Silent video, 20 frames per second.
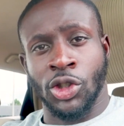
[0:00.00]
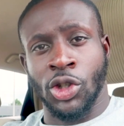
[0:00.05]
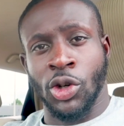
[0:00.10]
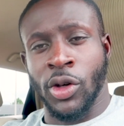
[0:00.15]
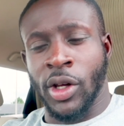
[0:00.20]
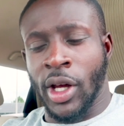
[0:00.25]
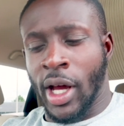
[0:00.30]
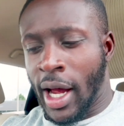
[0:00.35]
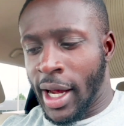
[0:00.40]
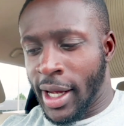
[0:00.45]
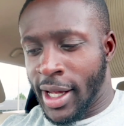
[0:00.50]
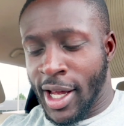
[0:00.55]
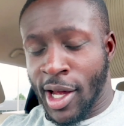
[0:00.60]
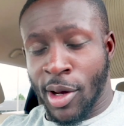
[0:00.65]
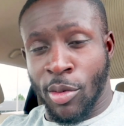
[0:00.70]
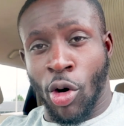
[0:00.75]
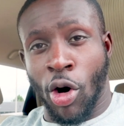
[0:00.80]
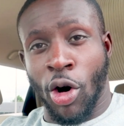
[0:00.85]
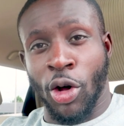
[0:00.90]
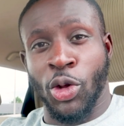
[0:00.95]
So yeah, I
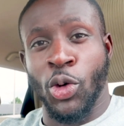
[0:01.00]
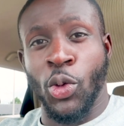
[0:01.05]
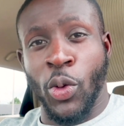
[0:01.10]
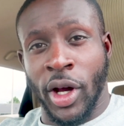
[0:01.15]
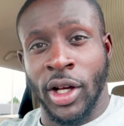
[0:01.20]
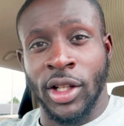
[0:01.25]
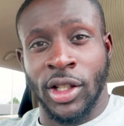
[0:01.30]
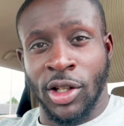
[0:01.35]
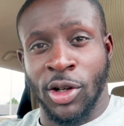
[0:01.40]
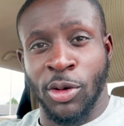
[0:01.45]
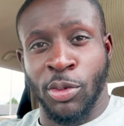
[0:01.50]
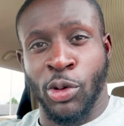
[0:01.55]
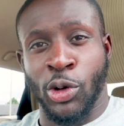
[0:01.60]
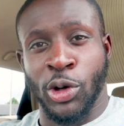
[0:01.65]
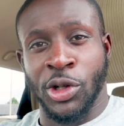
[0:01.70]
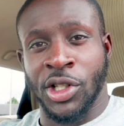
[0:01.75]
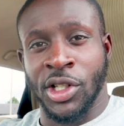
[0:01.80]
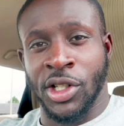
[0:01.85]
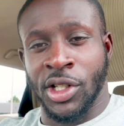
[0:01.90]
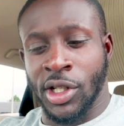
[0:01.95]
came all the way to the
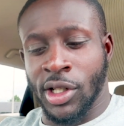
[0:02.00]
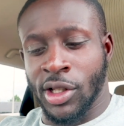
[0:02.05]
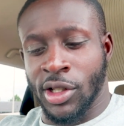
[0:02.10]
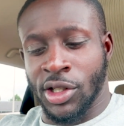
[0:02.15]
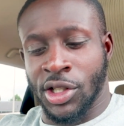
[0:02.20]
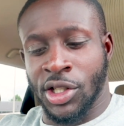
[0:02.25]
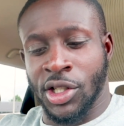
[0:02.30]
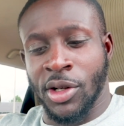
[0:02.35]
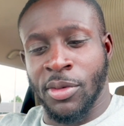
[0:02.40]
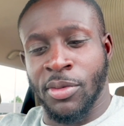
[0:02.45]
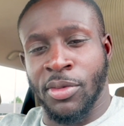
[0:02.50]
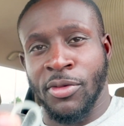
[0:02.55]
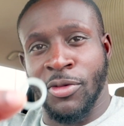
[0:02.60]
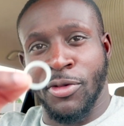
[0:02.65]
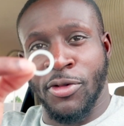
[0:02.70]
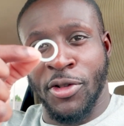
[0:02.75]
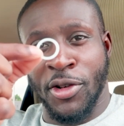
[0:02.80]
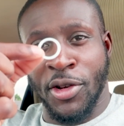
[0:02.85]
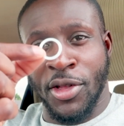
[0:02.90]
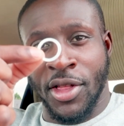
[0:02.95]
Porsche dealership
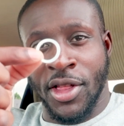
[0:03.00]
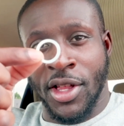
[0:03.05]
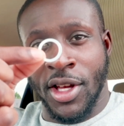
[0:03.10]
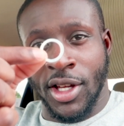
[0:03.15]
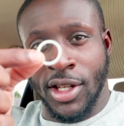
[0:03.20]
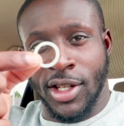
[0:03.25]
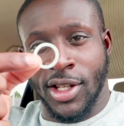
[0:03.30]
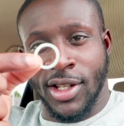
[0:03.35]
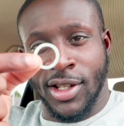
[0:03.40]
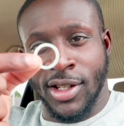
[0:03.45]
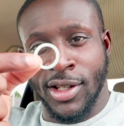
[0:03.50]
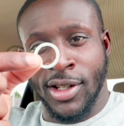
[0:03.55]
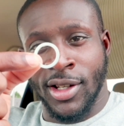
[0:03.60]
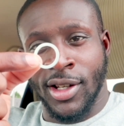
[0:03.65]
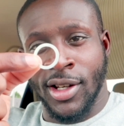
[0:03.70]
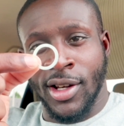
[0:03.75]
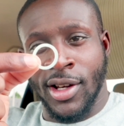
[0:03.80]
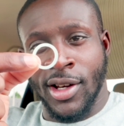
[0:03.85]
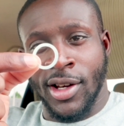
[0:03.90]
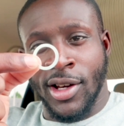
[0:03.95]
for this,
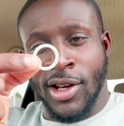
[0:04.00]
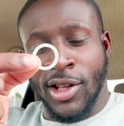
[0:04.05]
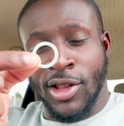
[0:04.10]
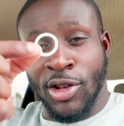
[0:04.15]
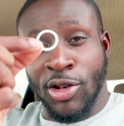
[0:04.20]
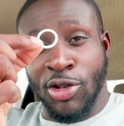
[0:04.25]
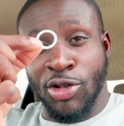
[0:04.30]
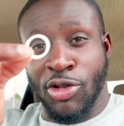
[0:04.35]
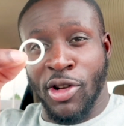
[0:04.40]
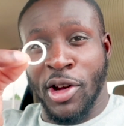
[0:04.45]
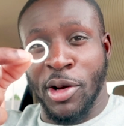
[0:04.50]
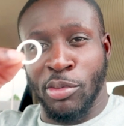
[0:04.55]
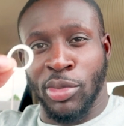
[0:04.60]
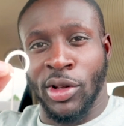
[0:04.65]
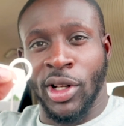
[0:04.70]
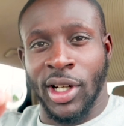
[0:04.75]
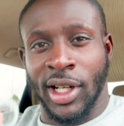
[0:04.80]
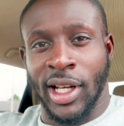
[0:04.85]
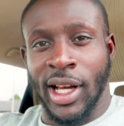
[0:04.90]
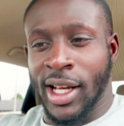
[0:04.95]
the drain
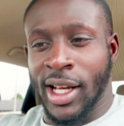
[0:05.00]
plug